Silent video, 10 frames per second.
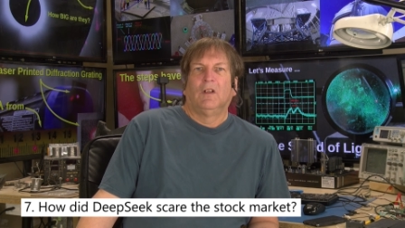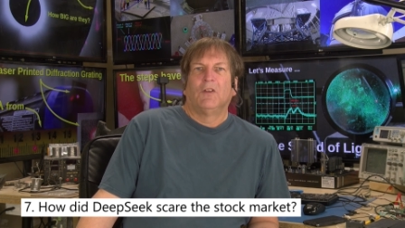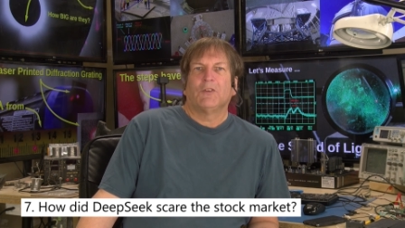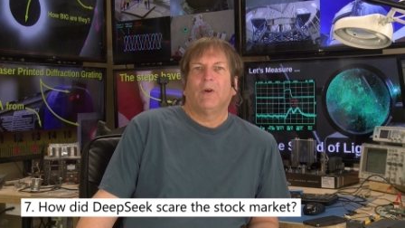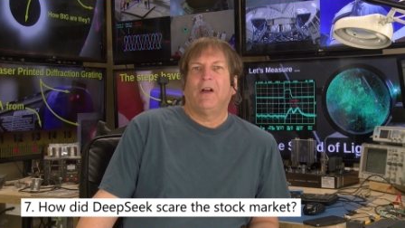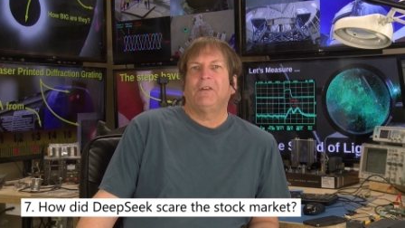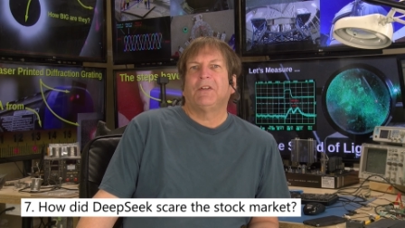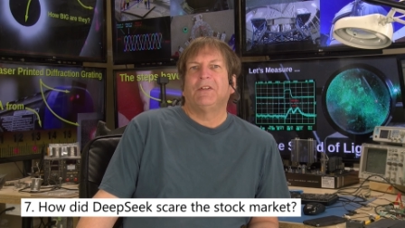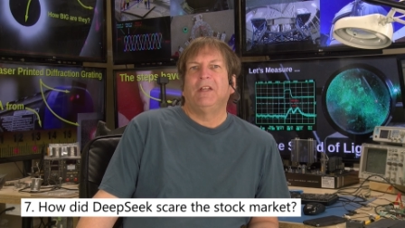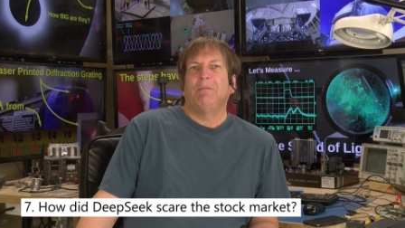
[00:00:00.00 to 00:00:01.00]
So how
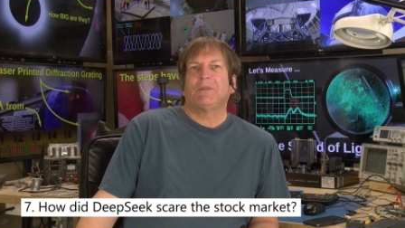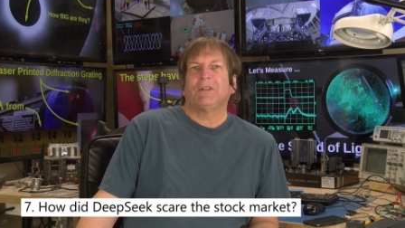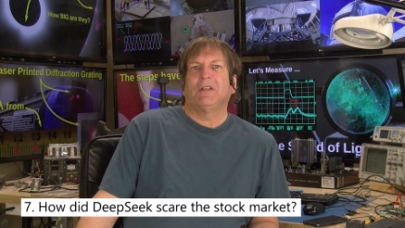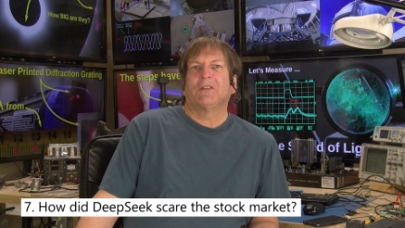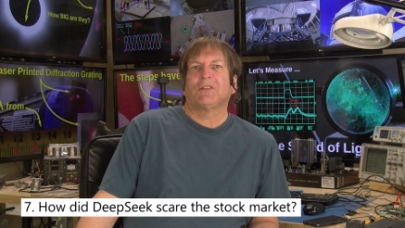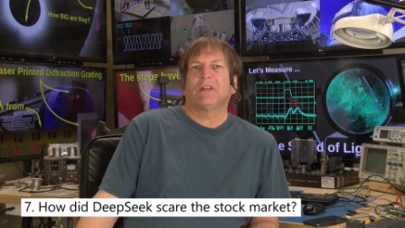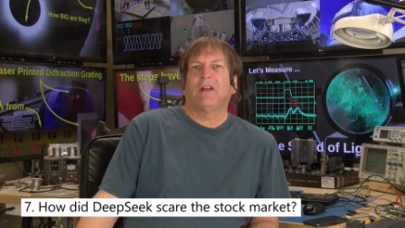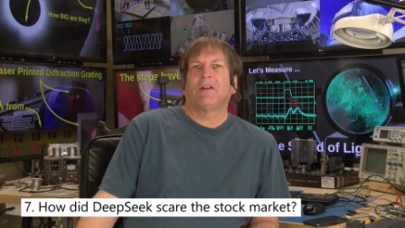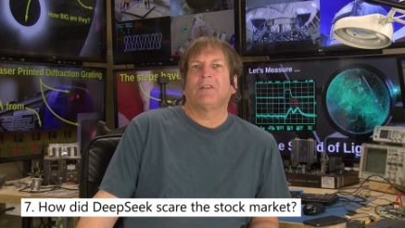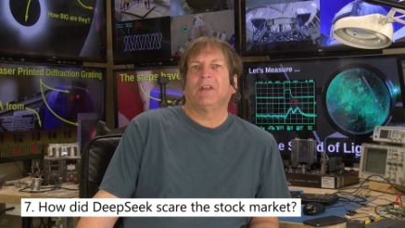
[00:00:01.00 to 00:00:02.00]
did DeepSeek
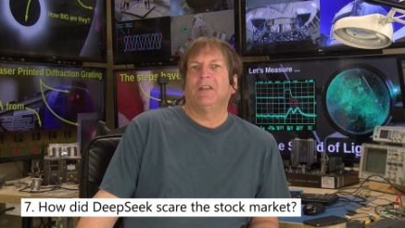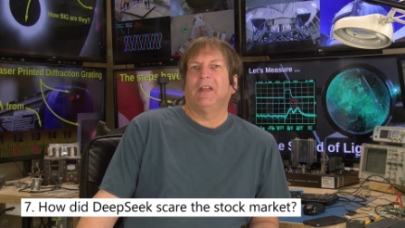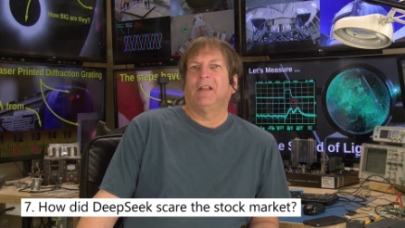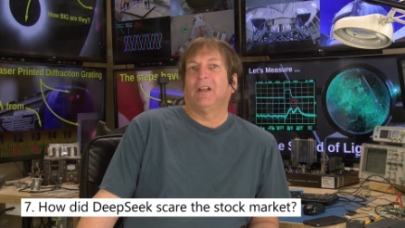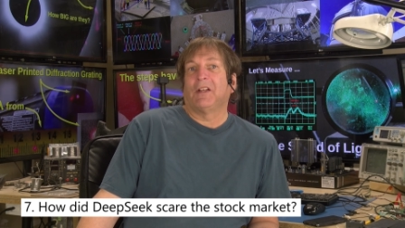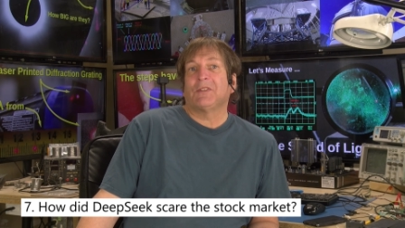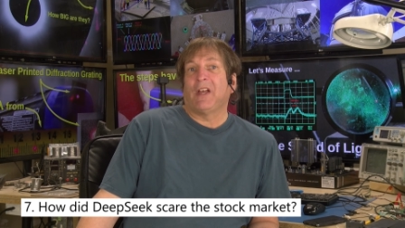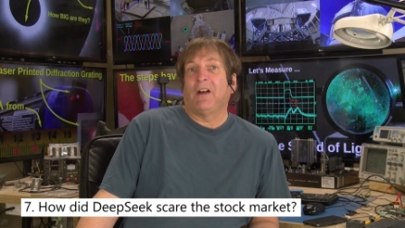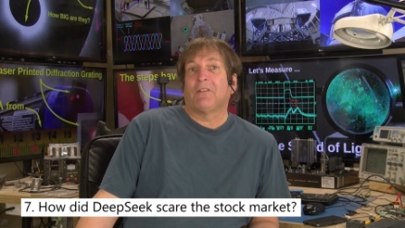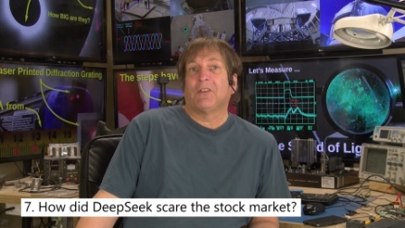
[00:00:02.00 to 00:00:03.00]
scare the daylights
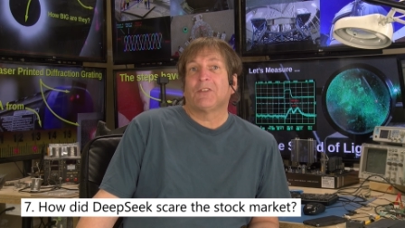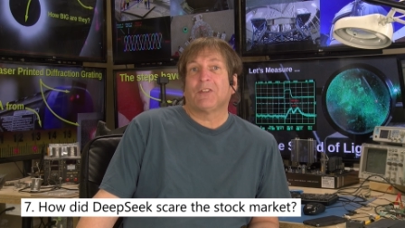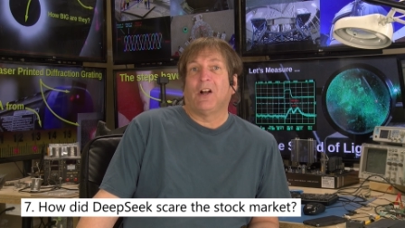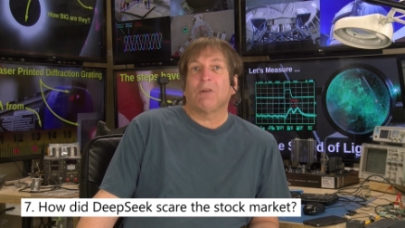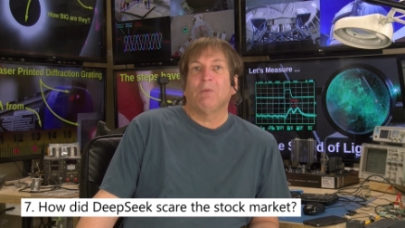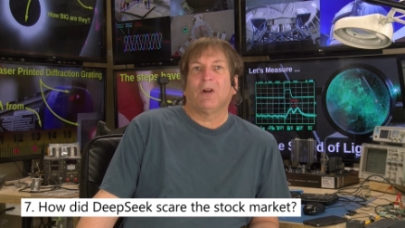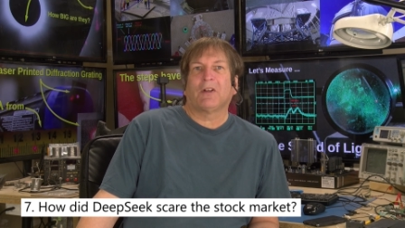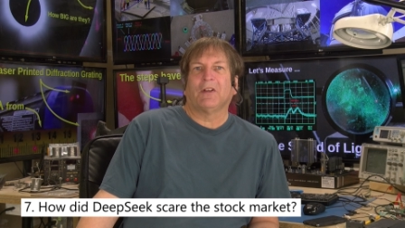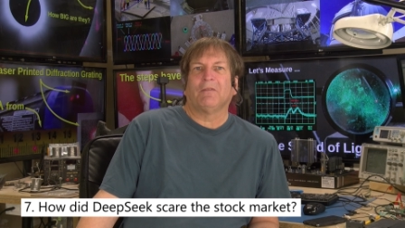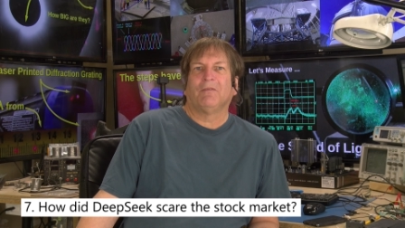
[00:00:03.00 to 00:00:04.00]
out of the stock
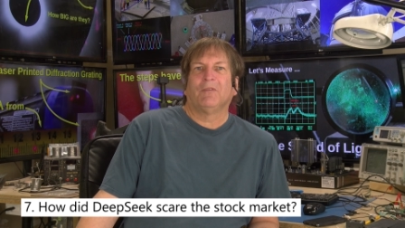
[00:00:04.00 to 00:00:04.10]
market?